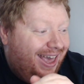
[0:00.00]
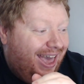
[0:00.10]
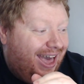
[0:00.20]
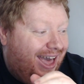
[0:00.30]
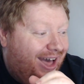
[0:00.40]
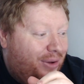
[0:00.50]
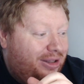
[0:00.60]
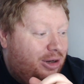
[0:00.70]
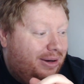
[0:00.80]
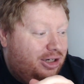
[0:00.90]
Only
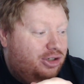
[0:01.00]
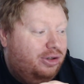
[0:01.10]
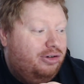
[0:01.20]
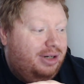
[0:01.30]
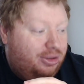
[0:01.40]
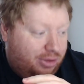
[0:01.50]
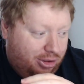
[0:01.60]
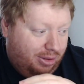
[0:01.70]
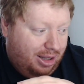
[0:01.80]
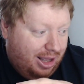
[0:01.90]
No Added Sugar Drinks was
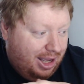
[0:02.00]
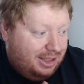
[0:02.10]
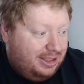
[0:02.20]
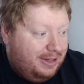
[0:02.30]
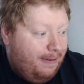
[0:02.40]
doing that.